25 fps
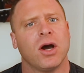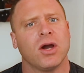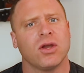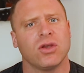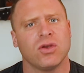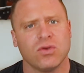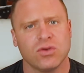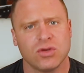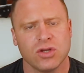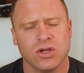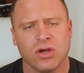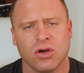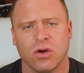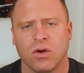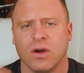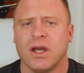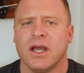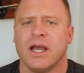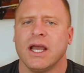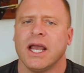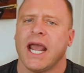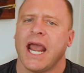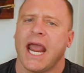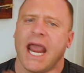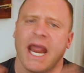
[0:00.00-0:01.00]
but you do.
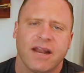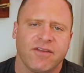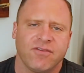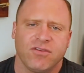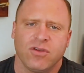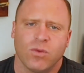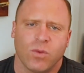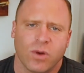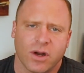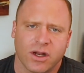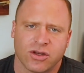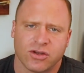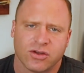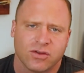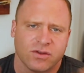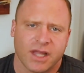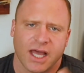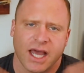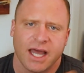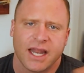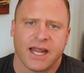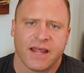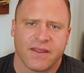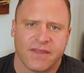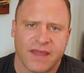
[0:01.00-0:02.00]
And if you want to do
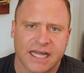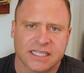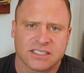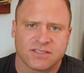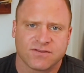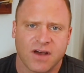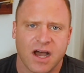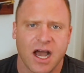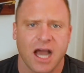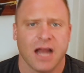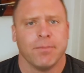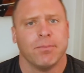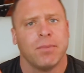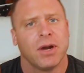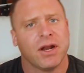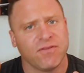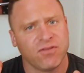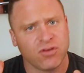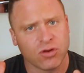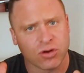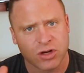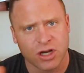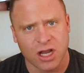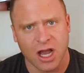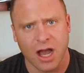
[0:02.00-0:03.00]
that, that's fine. But
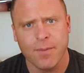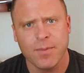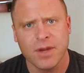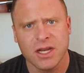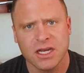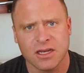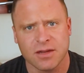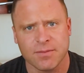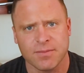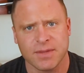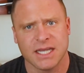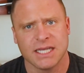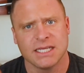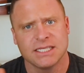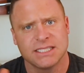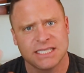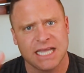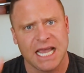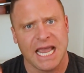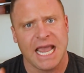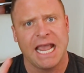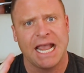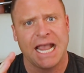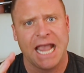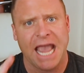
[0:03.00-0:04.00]
if you're coming to me
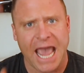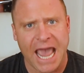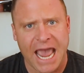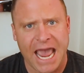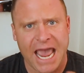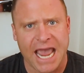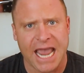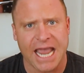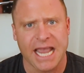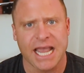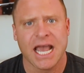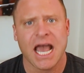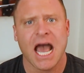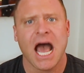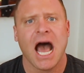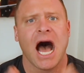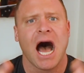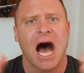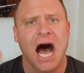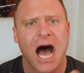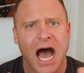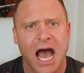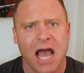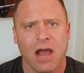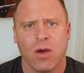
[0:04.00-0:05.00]
saying, hey,
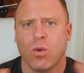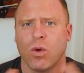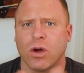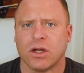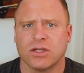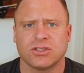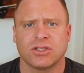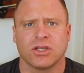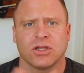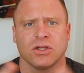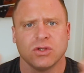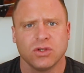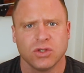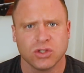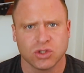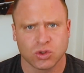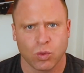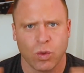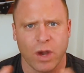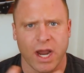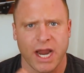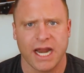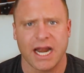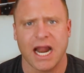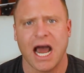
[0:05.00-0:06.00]
I want to lose
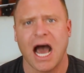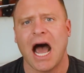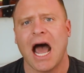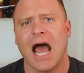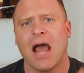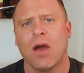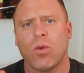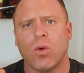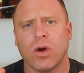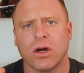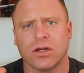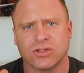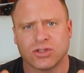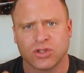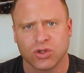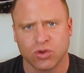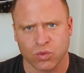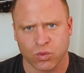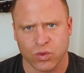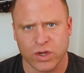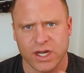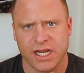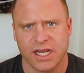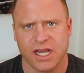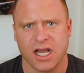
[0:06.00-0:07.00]
weight, I want to
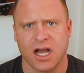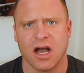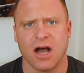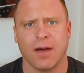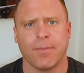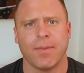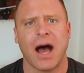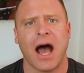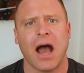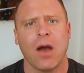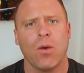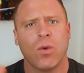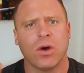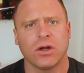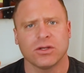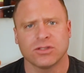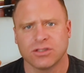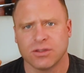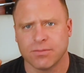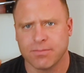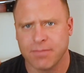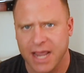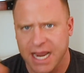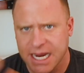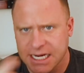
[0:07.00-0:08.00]
recomp, I want
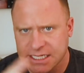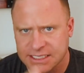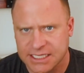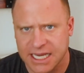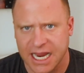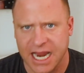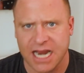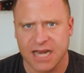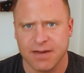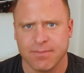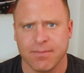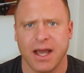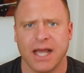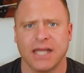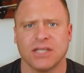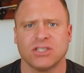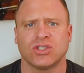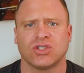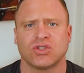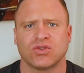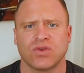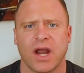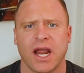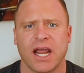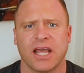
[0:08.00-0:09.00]
to maintain my
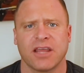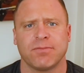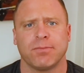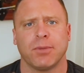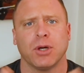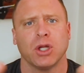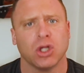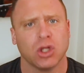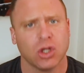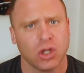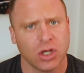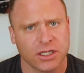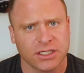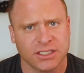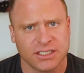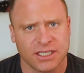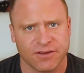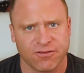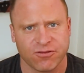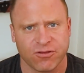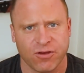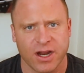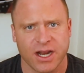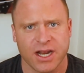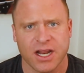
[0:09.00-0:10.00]
strength but look
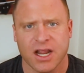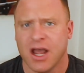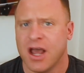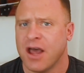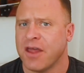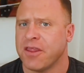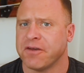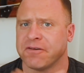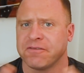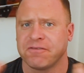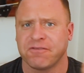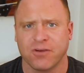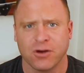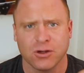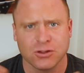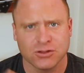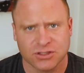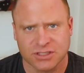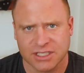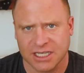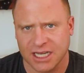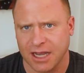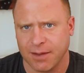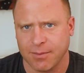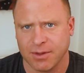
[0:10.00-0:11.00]
different, the
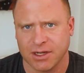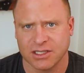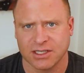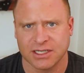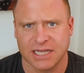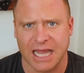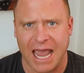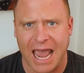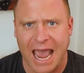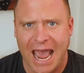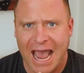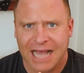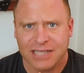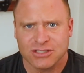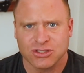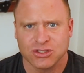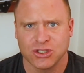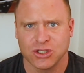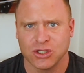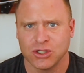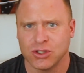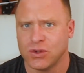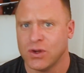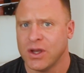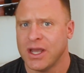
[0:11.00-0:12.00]
first thing I'm going to ask
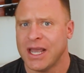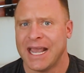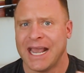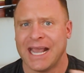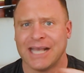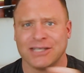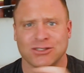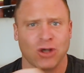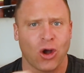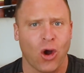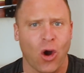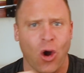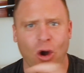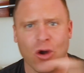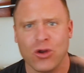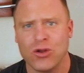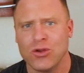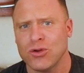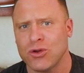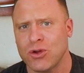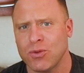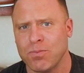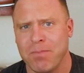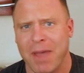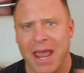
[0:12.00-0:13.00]
you is, are
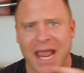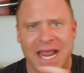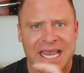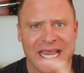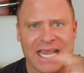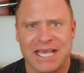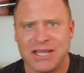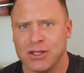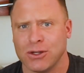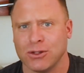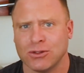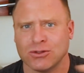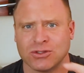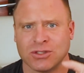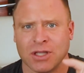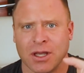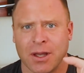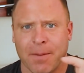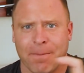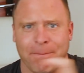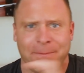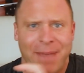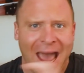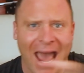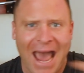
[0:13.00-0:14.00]
you making those
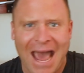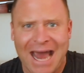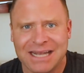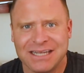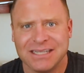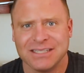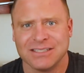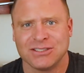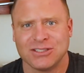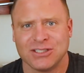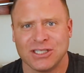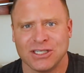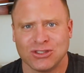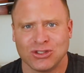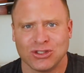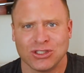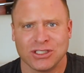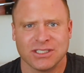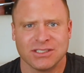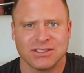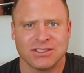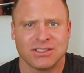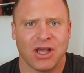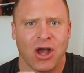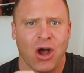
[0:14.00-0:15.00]
bad
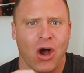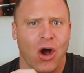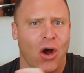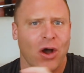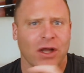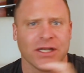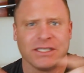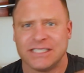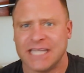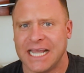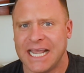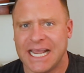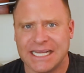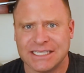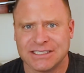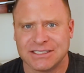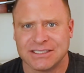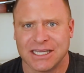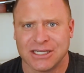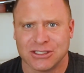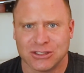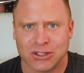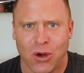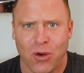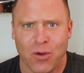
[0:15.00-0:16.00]
decisions on days
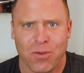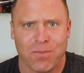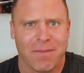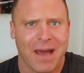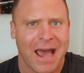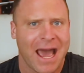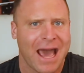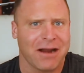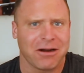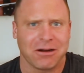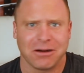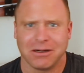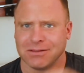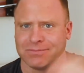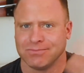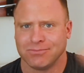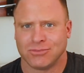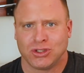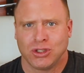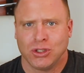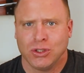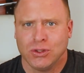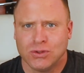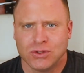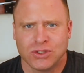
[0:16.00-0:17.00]
that don't matter?
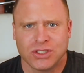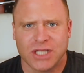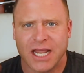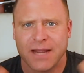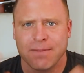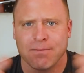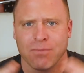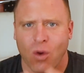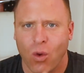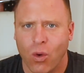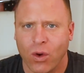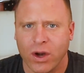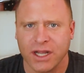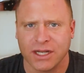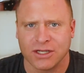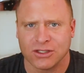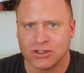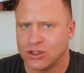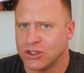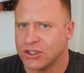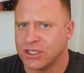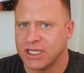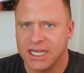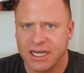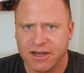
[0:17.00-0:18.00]
Tuesday morning,
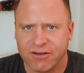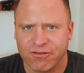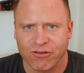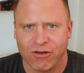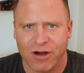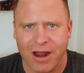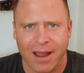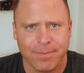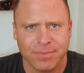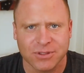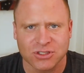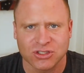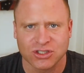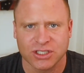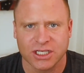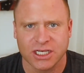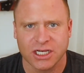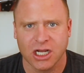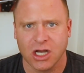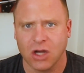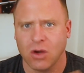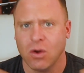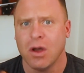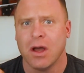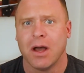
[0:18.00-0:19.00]
do you need a
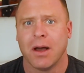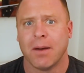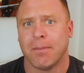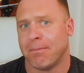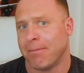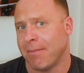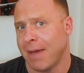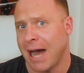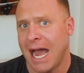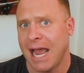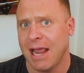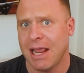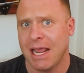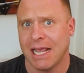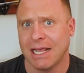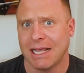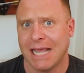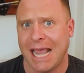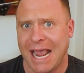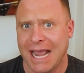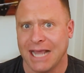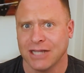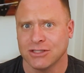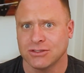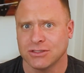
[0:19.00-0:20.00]
frappuccino? My
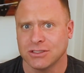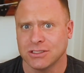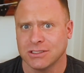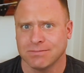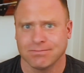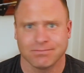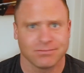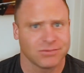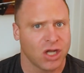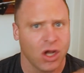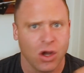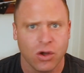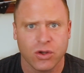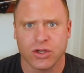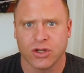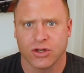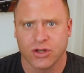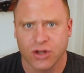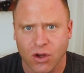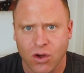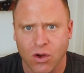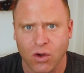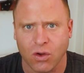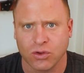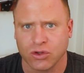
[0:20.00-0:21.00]
answer, no, you
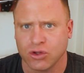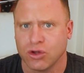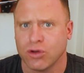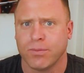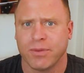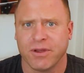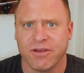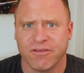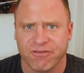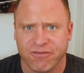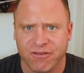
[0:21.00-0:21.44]
don't. You'll be